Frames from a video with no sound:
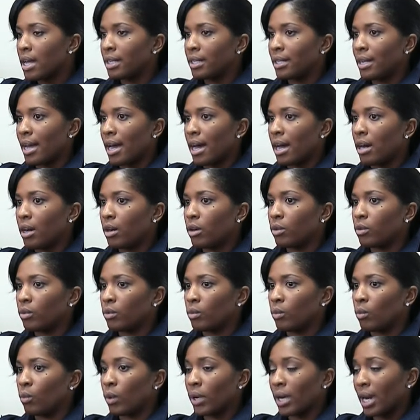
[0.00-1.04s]
Now,
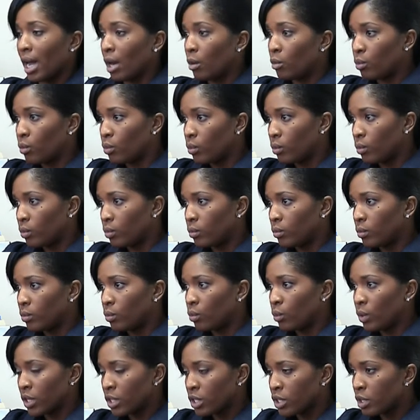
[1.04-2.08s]
what I
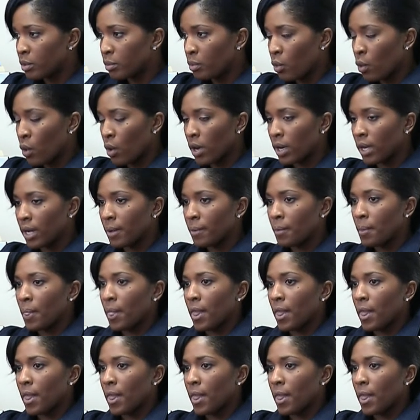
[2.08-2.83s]
wouldn't support